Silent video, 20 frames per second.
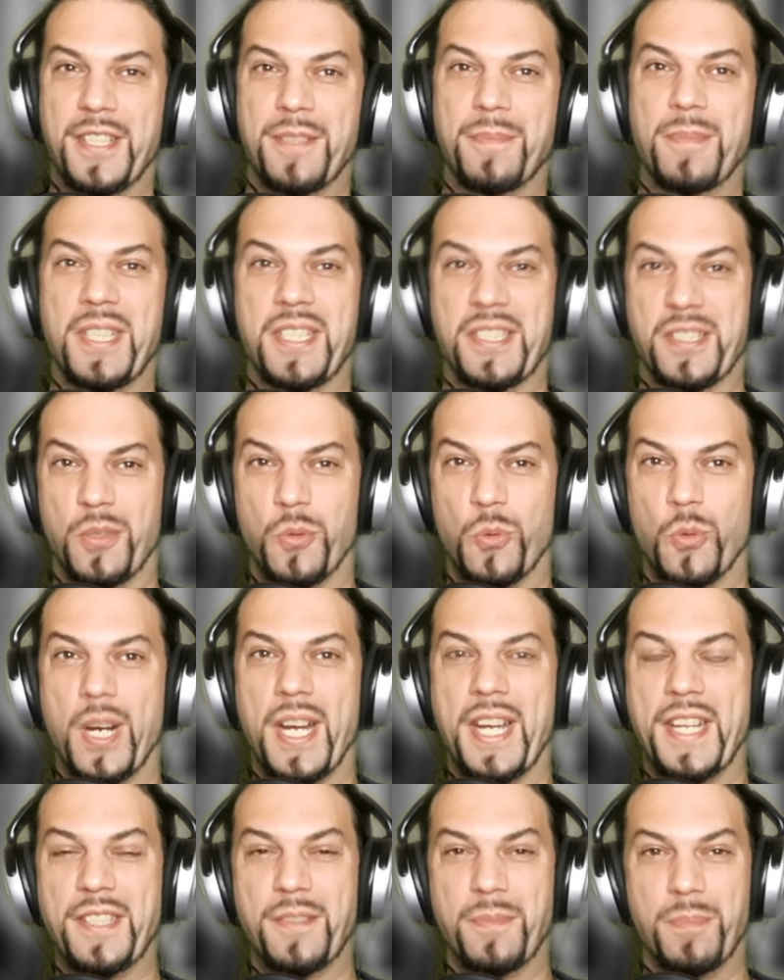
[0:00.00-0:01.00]
It means
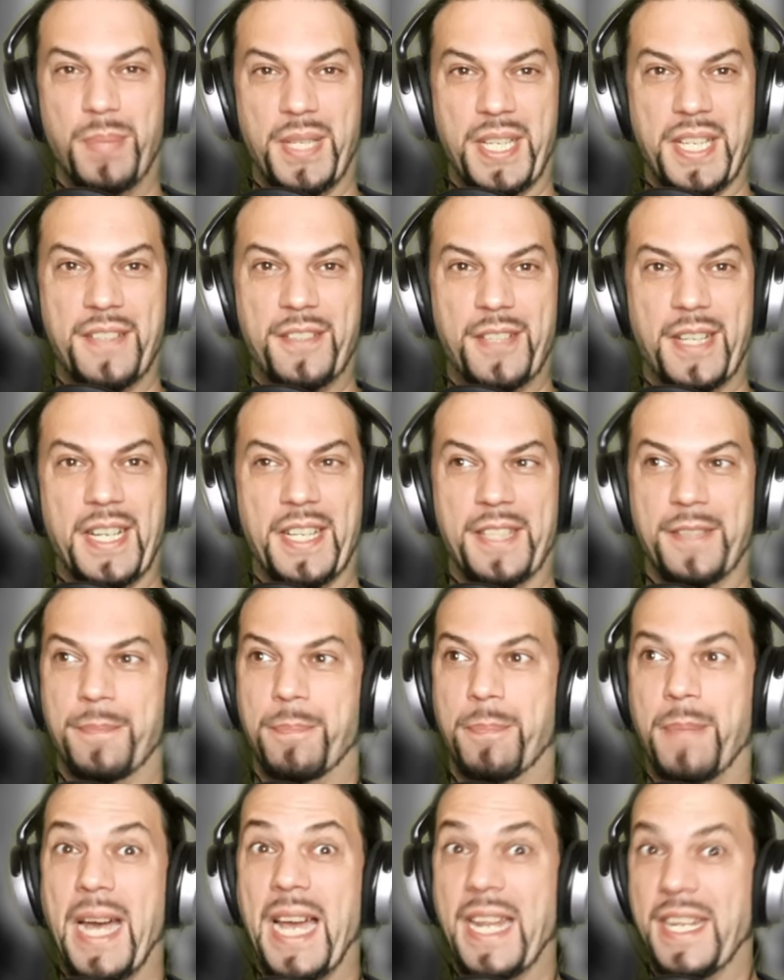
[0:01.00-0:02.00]
wine, beer and
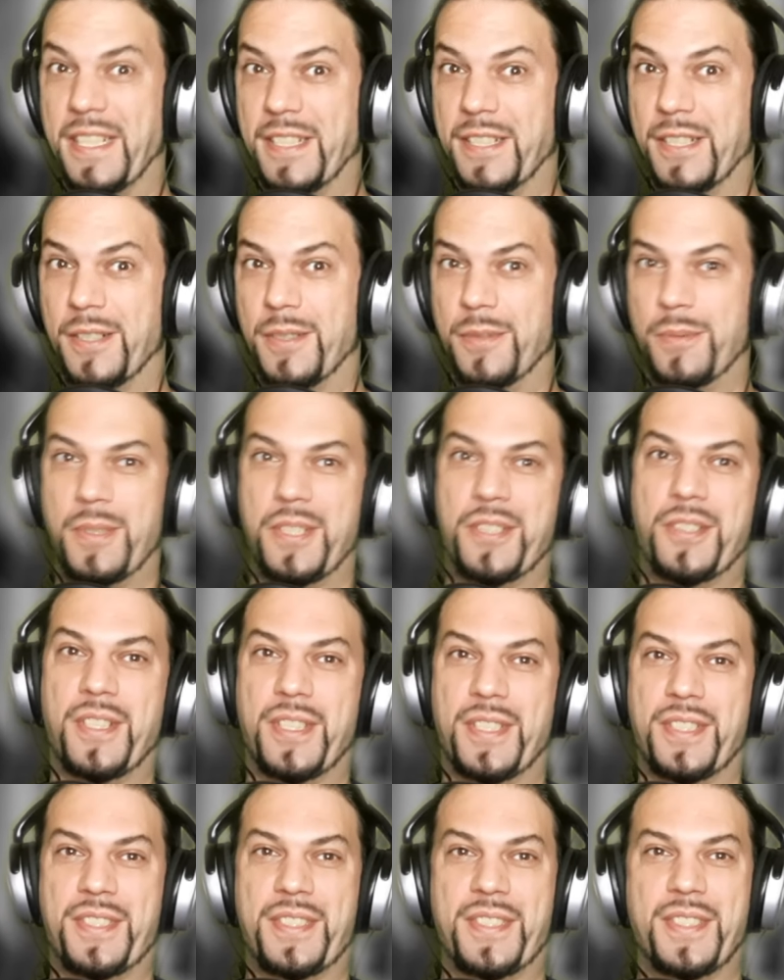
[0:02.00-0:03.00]
pálinka, which
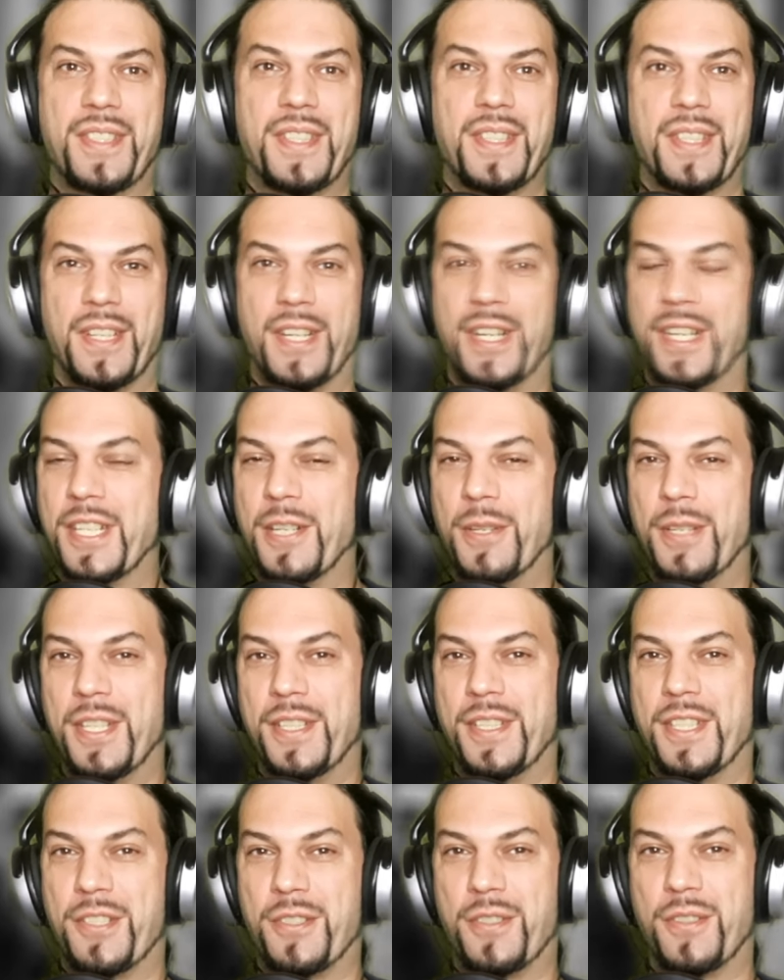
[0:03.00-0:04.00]
is a
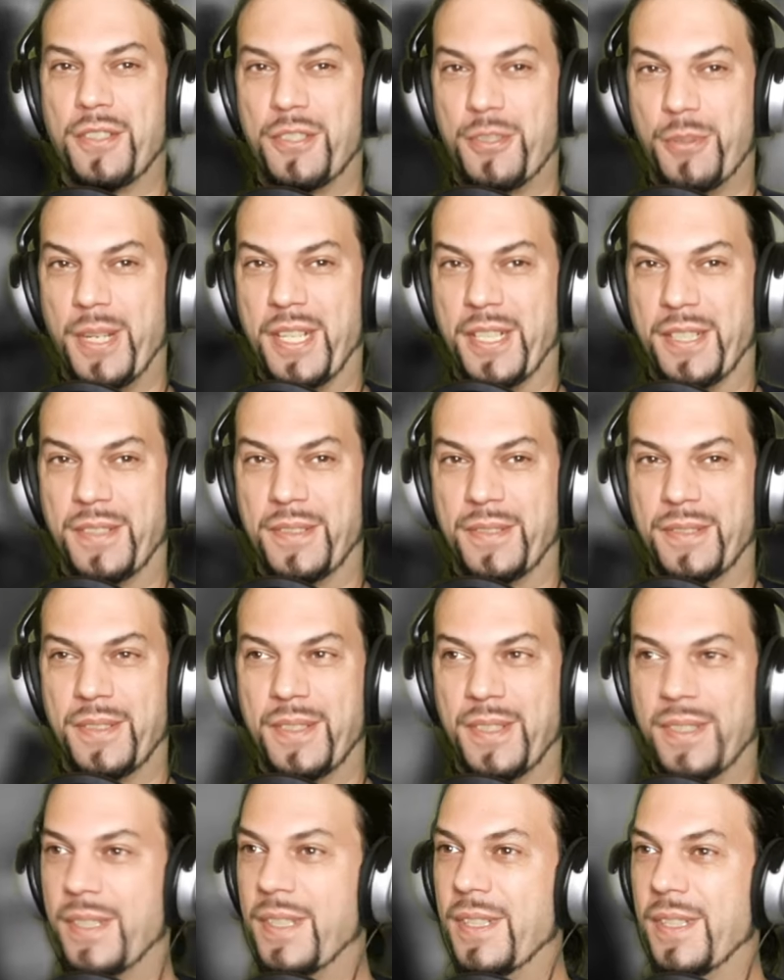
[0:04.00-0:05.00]
Hungarian national drink.
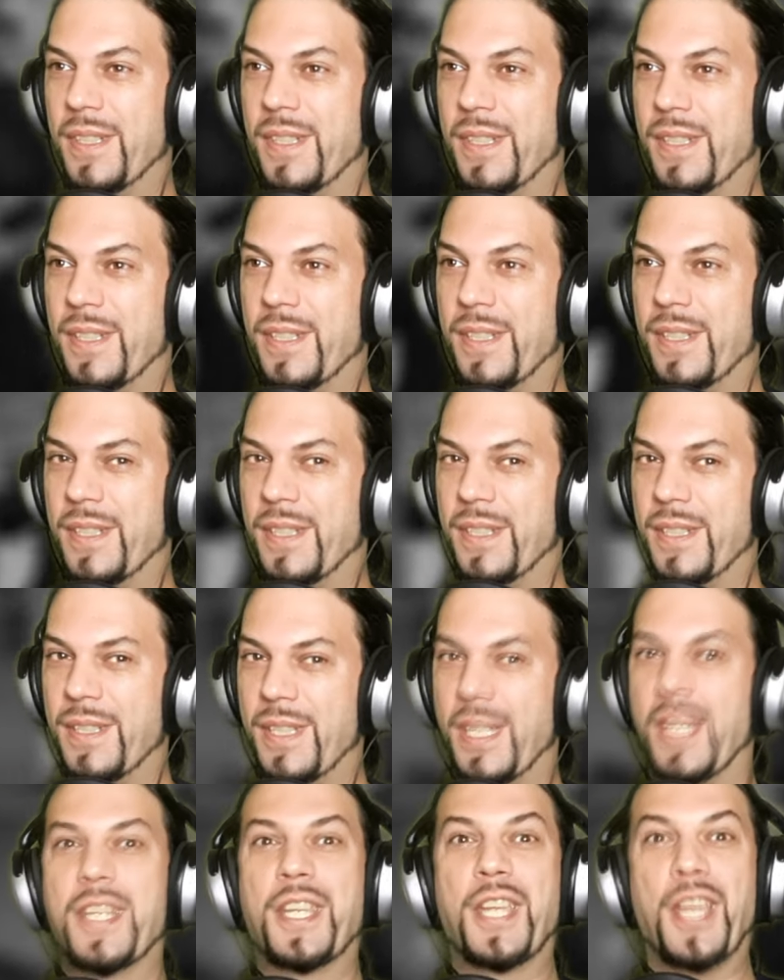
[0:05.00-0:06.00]

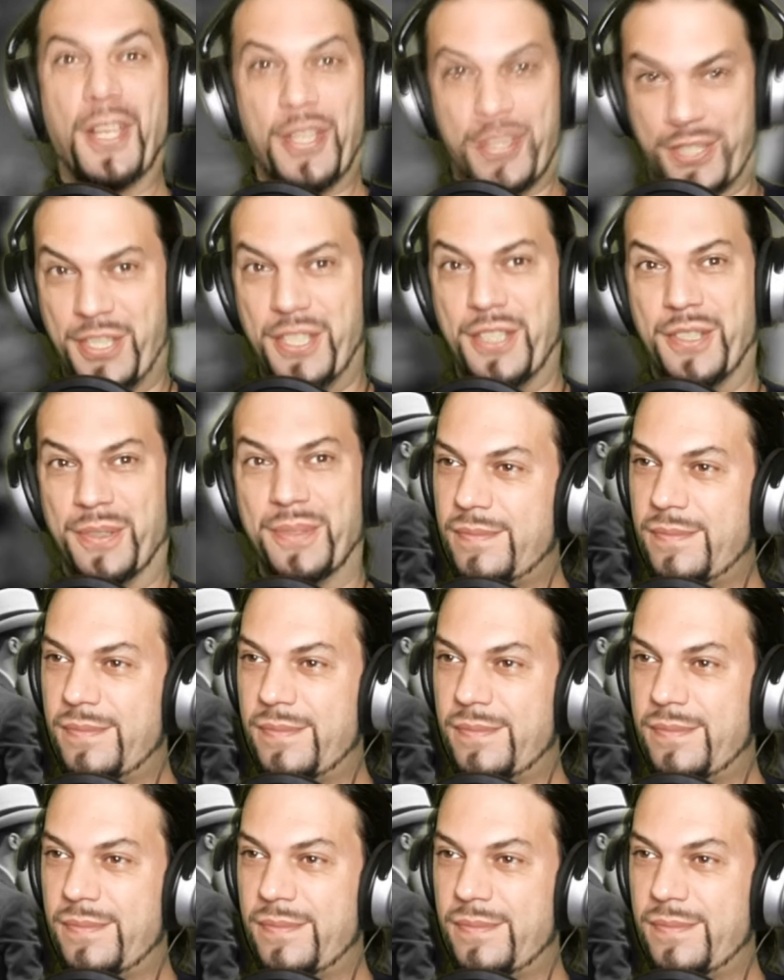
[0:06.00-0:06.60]
It kills you.